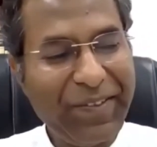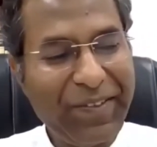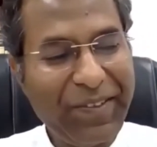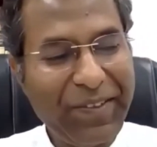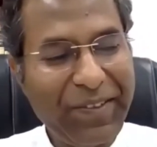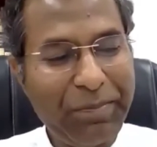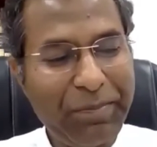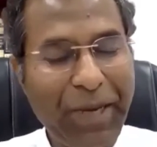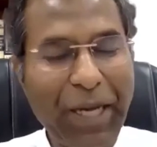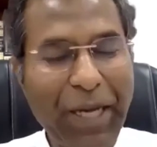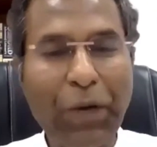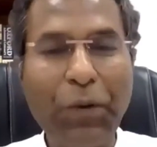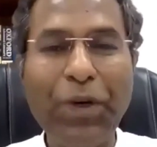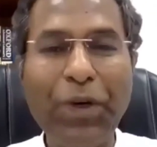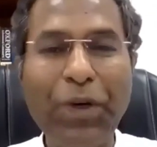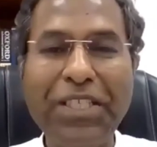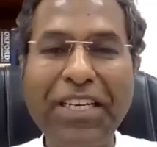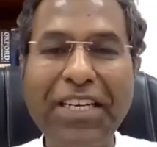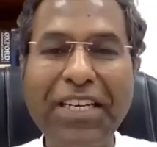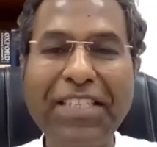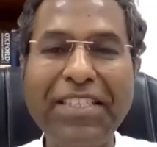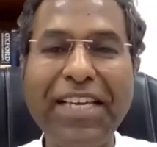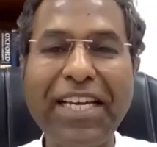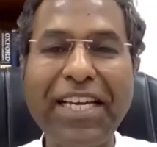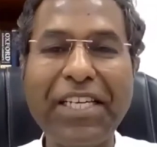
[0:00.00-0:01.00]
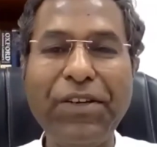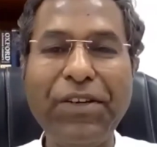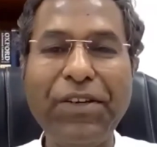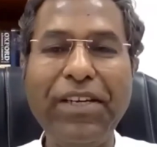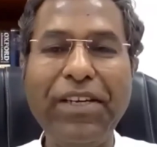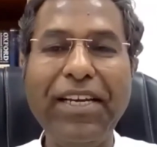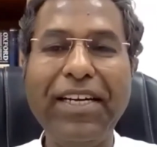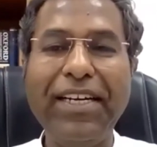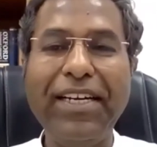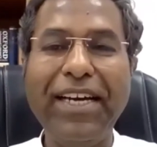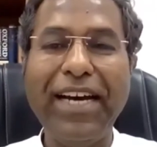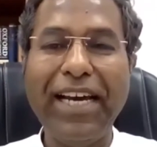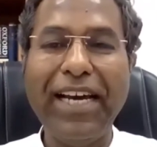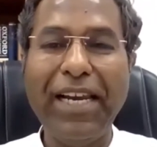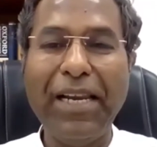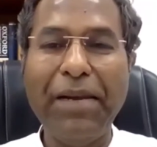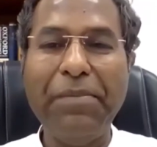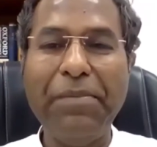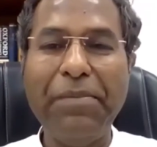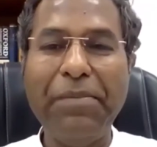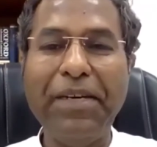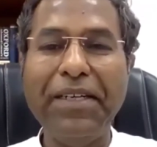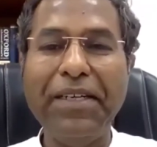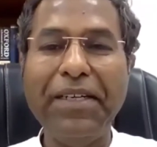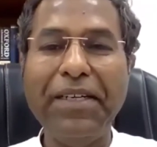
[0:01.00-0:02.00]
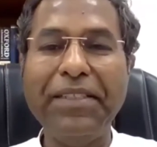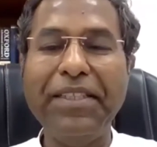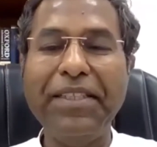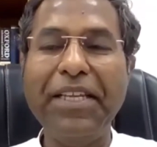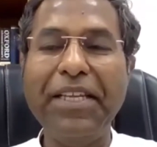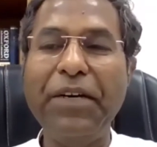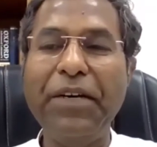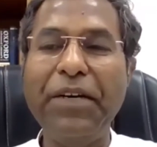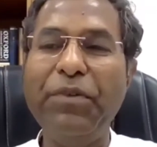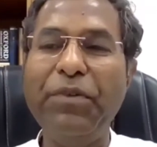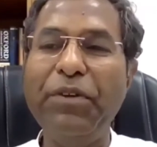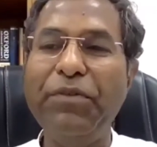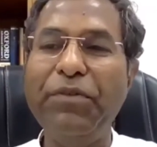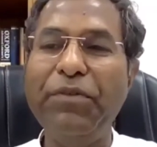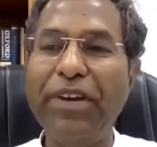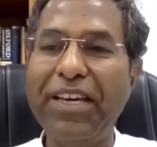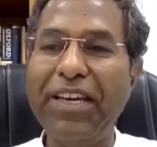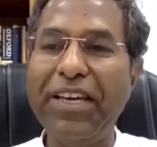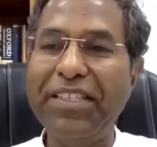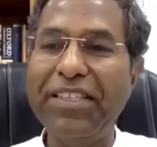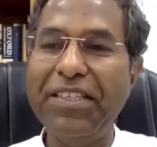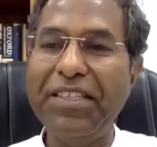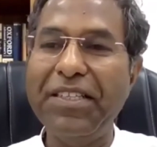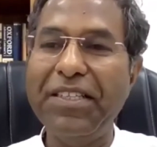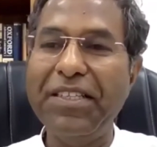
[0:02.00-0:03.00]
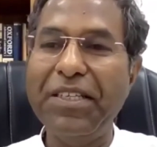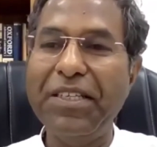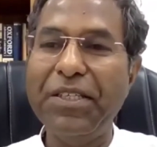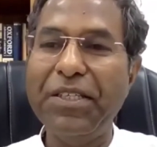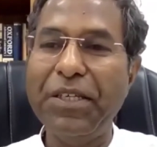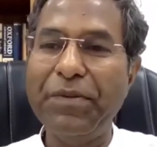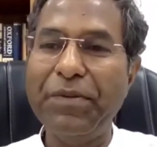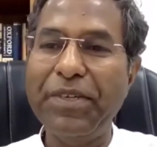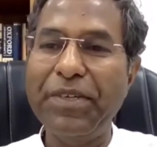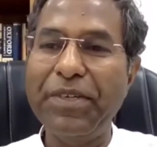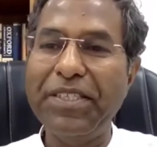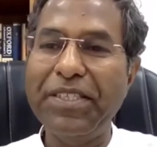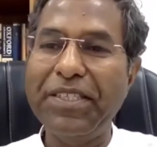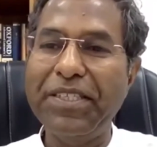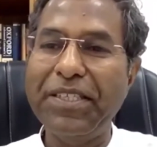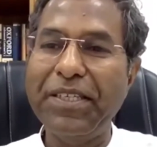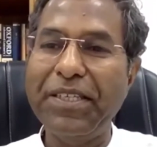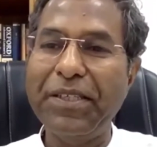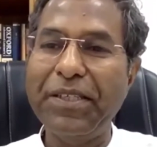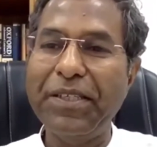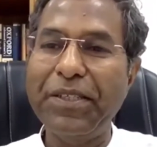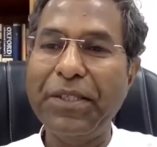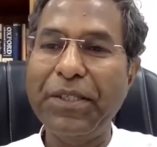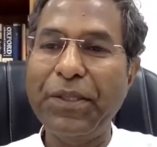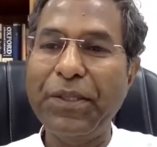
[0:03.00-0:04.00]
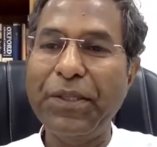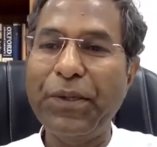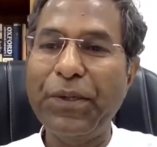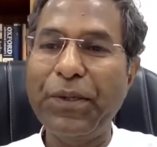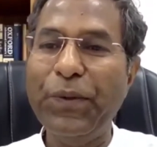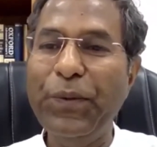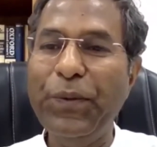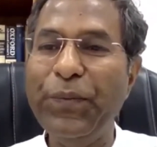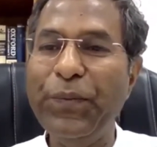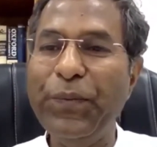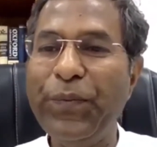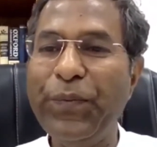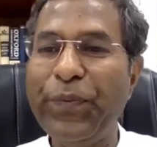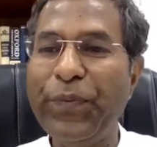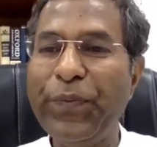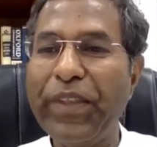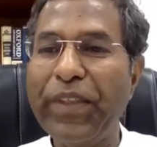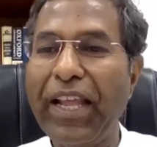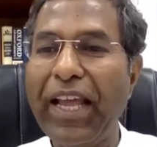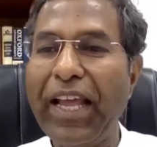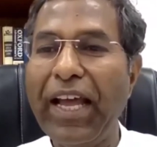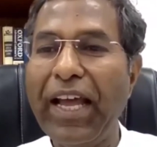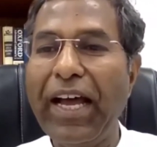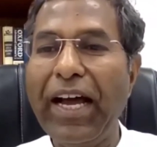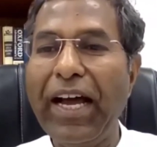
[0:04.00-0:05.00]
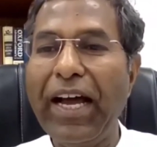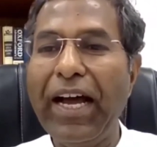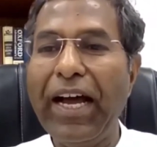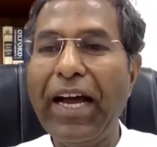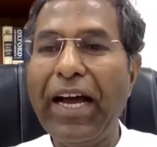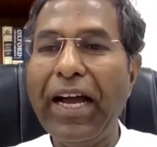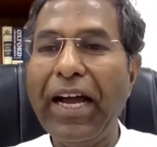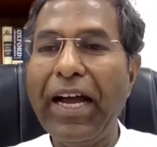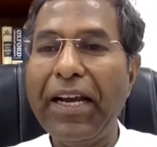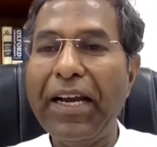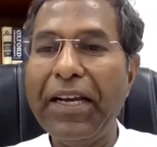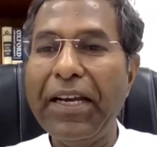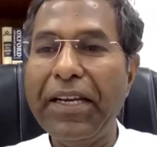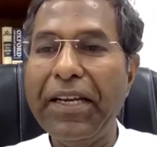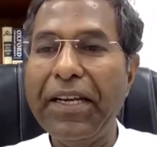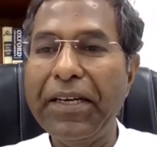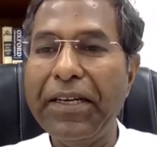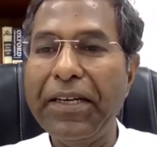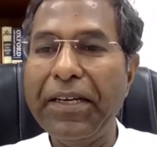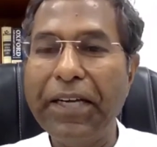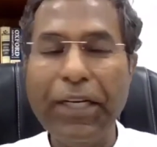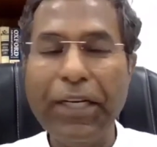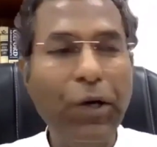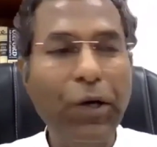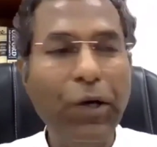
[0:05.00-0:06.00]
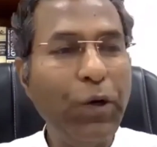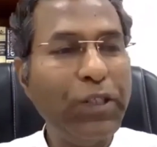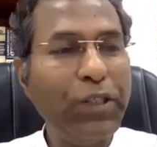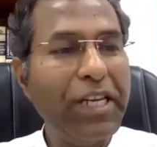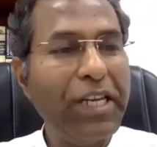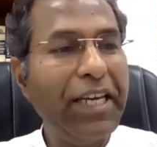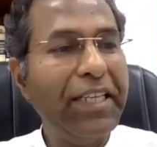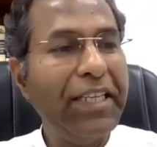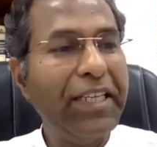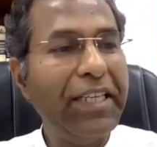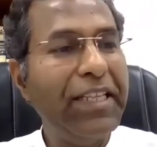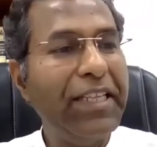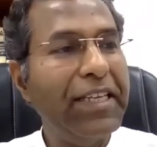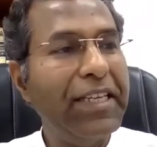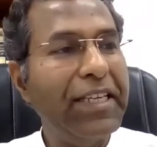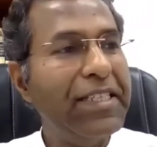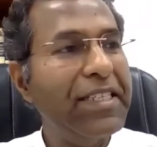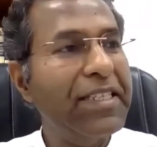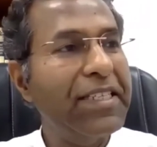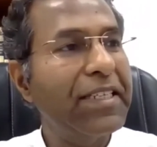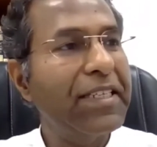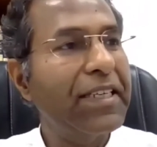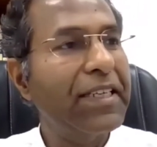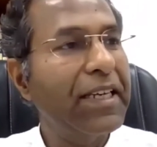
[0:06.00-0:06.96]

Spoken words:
My question is actually a dilemma that we face in the service, Sadhguru. And it goes like this.